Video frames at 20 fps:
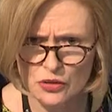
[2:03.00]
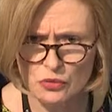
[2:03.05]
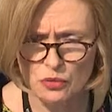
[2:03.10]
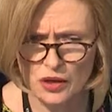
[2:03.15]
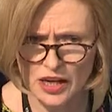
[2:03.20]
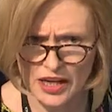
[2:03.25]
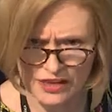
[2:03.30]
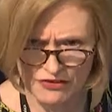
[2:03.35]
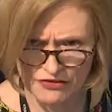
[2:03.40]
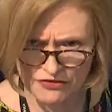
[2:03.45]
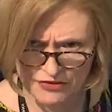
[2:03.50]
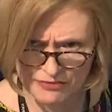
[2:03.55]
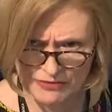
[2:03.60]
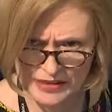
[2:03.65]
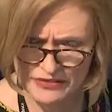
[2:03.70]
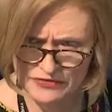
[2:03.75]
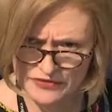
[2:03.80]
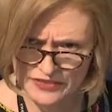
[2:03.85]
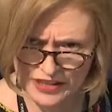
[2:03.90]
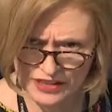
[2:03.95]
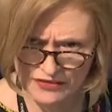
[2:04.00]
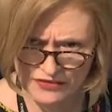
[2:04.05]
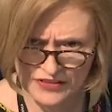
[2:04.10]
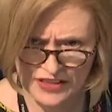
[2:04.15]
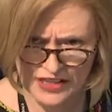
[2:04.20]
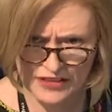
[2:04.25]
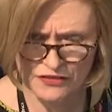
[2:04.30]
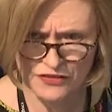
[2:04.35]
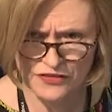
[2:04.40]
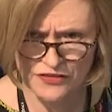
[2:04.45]
away from even that
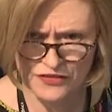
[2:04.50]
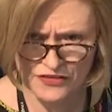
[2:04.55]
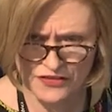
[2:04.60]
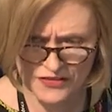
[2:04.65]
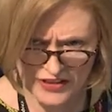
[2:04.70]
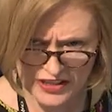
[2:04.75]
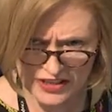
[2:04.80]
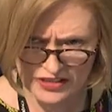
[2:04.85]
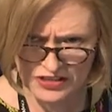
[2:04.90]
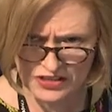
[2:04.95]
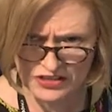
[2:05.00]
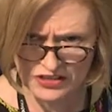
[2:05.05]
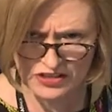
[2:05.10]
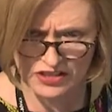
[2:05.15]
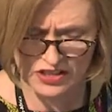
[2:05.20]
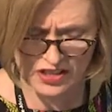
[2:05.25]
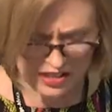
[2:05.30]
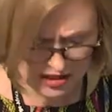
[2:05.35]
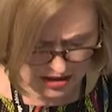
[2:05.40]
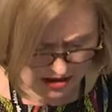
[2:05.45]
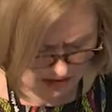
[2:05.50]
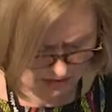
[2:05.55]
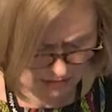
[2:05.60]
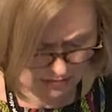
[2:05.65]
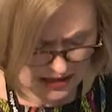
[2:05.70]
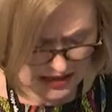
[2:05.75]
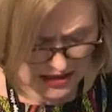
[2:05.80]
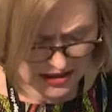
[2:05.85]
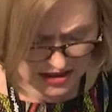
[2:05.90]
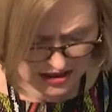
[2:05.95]
very first
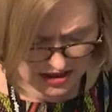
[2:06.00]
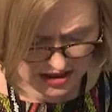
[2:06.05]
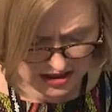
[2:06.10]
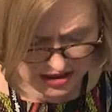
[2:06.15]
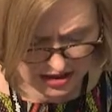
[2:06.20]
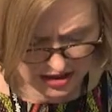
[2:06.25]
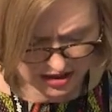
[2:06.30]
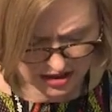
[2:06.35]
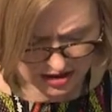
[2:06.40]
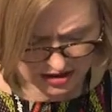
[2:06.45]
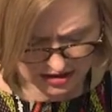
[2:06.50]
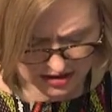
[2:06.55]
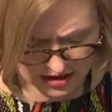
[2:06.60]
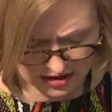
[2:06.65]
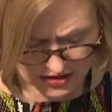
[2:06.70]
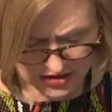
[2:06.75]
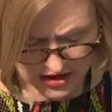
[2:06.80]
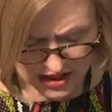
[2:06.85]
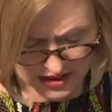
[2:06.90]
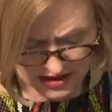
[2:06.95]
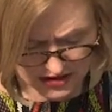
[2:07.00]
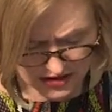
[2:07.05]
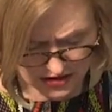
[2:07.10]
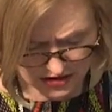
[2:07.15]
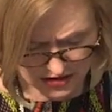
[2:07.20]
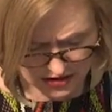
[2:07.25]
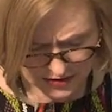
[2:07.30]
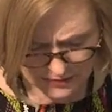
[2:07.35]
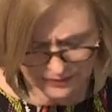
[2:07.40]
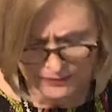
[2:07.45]
meeting and that
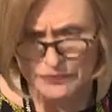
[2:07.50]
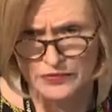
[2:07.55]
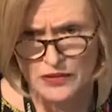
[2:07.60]
taster